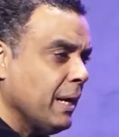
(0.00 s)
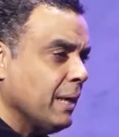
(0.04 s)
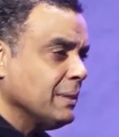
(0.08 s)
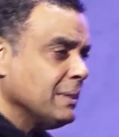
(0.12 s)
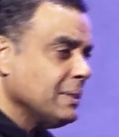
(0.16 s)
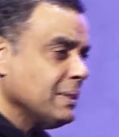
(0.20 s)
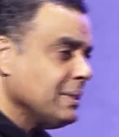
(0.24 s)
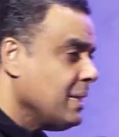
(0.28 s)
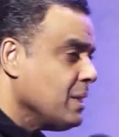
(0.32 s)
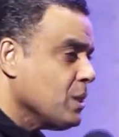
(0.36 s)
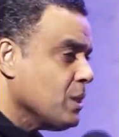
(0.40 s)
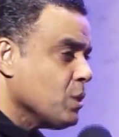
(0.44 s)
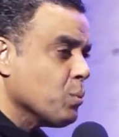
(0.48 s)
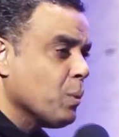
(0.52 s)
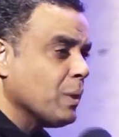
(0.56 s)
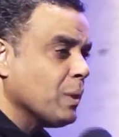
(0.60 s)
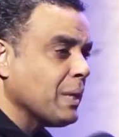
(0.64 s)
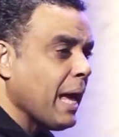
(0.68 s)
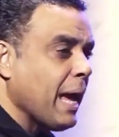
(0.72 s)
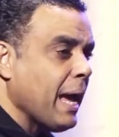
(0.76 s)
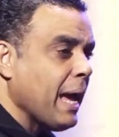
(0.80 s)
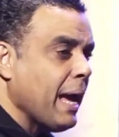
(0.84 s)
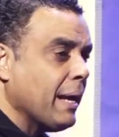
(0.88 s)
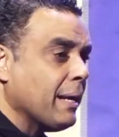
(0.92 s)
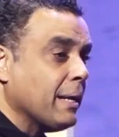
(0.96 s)
This is what I
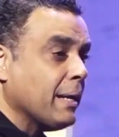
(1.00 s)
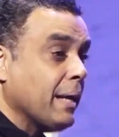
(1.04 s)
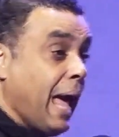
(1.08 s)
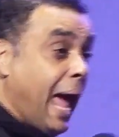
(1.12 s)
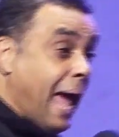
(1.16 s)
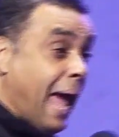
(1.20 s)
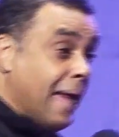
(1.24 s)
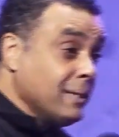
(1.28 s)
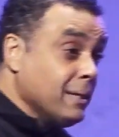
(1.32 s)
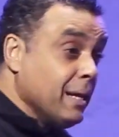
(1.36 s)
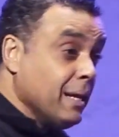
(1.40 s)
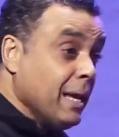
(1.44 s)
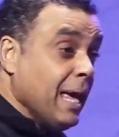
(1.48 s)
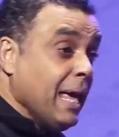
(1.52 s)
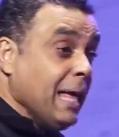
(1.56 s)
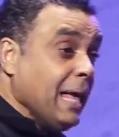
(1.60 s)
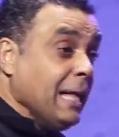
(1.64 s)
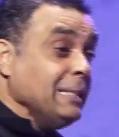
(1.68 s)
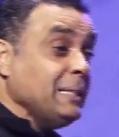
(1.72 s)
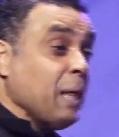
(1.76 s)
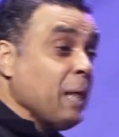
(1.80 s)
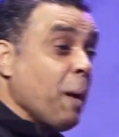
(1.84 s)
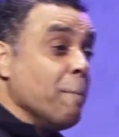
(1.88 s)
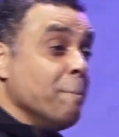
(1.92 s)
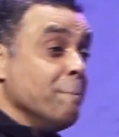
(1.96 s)
had. And
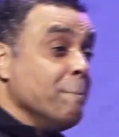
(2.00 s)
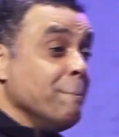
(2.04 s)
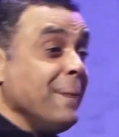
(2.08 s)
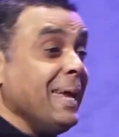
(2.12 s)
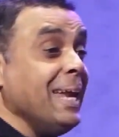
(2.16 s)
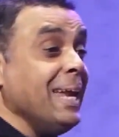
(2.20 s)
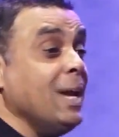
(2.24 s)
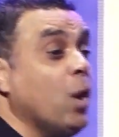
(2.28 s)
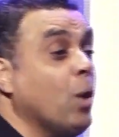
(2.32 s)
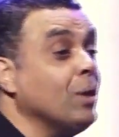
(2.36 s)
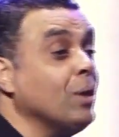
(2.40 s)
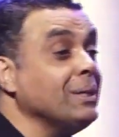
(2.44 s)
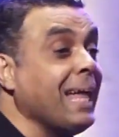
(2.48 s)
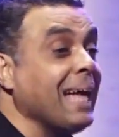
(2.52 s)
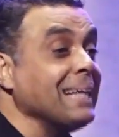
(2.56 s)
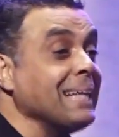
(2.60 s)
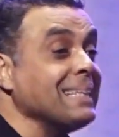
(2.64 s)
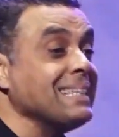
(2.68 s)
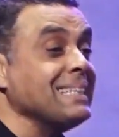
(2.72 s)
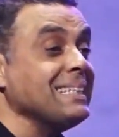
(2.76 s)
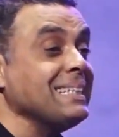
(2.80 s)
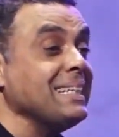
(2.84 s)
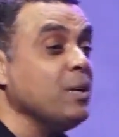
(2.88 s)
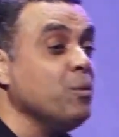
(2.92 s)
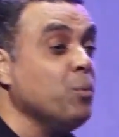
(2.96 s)
the Milo that
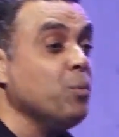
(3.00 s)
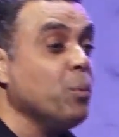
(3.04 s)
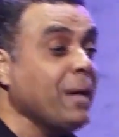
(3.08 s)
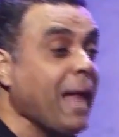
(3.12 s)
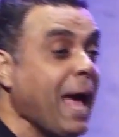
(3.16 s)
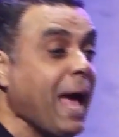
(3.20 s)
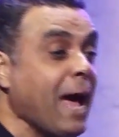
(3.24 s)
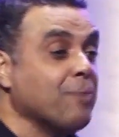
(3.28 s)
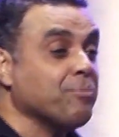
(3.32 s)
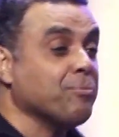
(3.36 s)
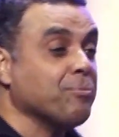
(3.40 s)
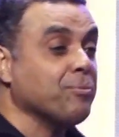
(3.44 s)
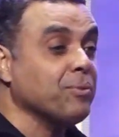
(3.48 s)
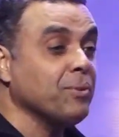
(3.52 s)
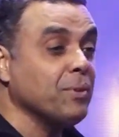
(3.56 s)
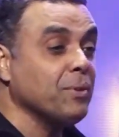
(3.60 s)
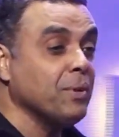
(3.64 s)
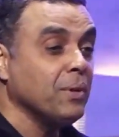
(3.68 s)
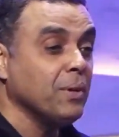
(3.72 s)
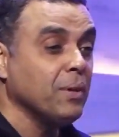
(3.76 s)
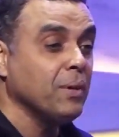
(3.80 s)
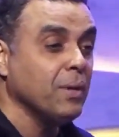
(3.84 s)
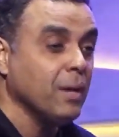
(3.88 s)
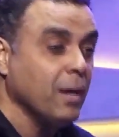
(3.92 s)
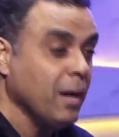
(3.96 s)
she would have.
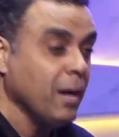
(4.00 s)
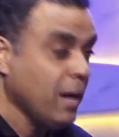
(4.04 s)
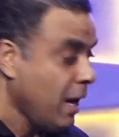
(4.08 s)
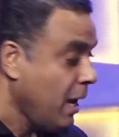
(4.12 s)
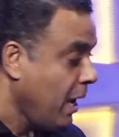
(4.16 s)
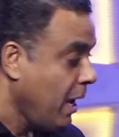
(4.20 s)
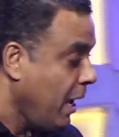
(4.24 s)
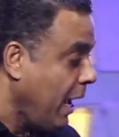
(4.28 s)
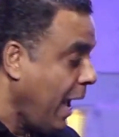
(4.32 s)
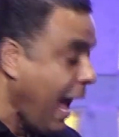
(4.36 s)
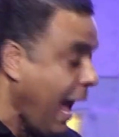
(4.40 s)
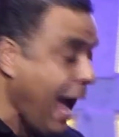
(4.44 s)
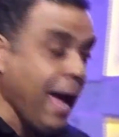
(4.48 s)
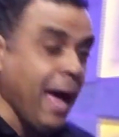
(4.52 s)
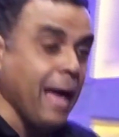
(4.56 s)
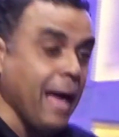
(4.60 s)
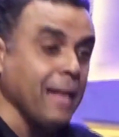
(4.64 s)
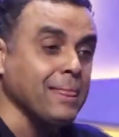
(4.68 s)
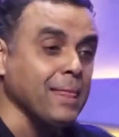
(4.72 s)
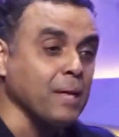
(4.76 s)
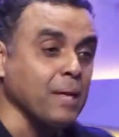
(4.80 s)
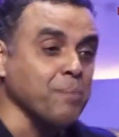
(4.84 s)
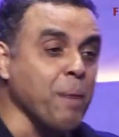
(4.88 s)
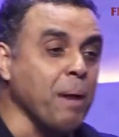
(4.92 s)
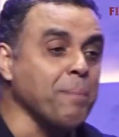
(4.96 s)
I
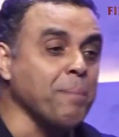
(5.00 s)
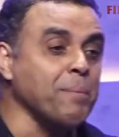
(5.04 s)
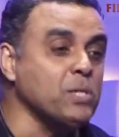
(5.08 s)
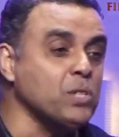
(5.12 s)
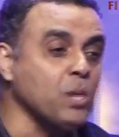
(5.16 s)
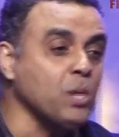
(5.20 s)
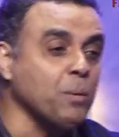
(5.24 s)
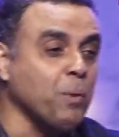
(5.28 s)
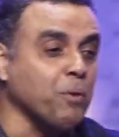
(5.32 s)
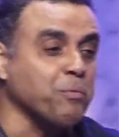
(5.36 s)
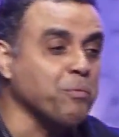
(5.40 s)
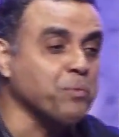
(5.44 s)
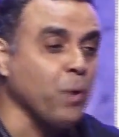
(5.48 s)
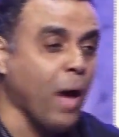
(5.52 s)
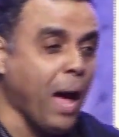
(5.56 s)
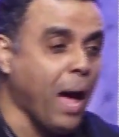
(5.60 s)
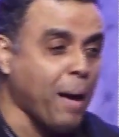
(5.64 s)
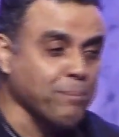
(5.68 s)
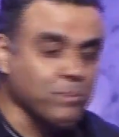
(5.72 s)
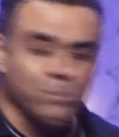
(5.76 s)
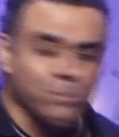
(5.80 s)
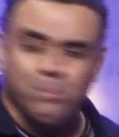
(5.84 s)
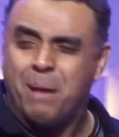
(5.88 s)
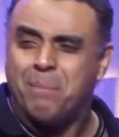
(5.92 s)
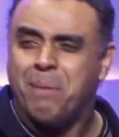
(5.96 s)
think maybe some of you,
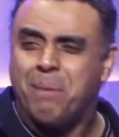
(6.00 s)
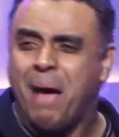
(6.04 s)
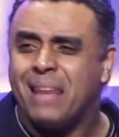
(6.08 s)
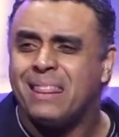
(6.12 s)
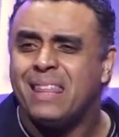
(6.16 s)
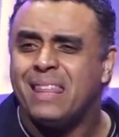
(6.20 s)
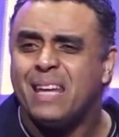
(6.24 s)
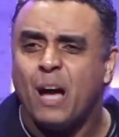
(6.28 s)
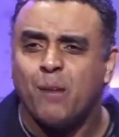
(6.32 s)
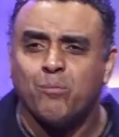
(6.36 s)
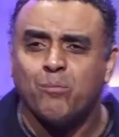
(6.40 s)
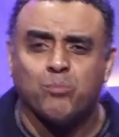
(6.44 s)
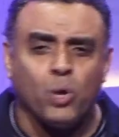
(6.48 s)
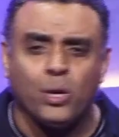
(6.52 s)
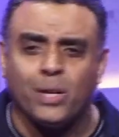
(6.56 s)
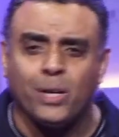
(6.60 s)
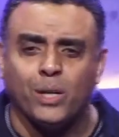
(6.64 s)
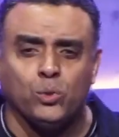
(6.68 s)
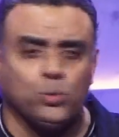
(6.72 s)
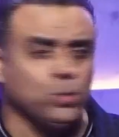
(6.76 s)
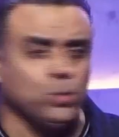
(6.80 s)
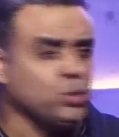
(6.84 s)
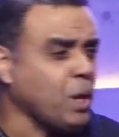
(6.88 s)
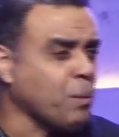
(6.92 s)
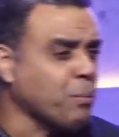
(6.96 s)
I'm talking
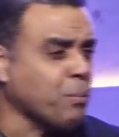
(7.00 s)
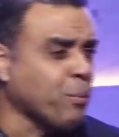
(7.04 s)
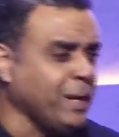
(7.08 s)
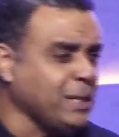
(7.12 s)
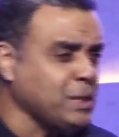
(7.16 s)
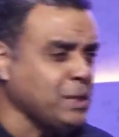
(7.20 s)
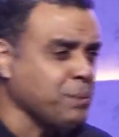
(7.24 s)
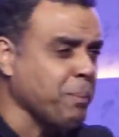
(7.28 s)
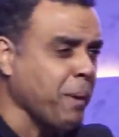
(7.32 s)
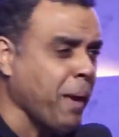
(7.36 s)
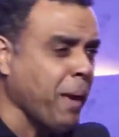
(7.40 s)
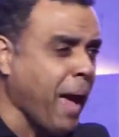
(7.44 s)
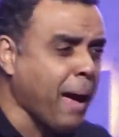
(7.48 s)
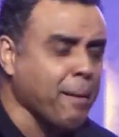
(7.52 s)
to some rich people.